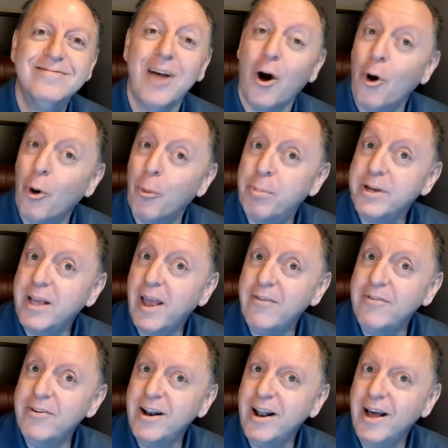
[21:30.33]
Hope it
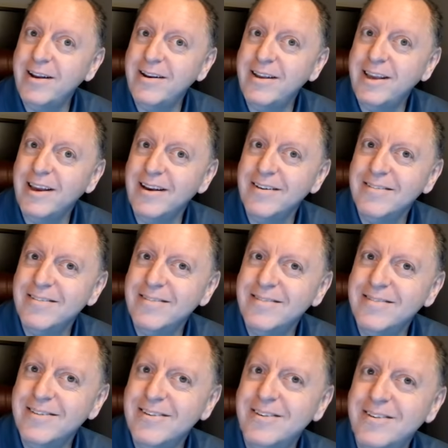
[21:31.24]
gave you an idea.
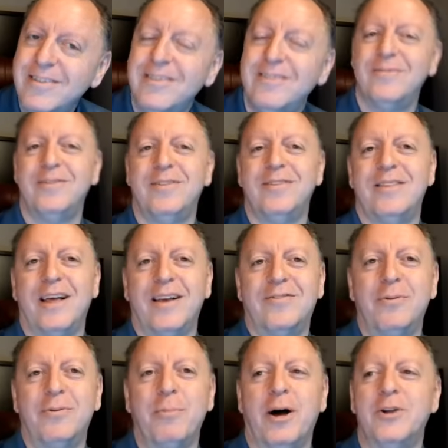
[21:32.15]

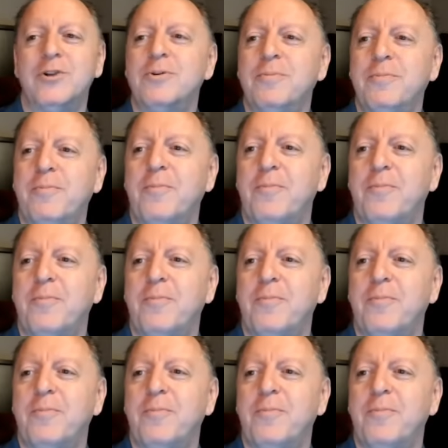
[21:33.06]
Thanks so much.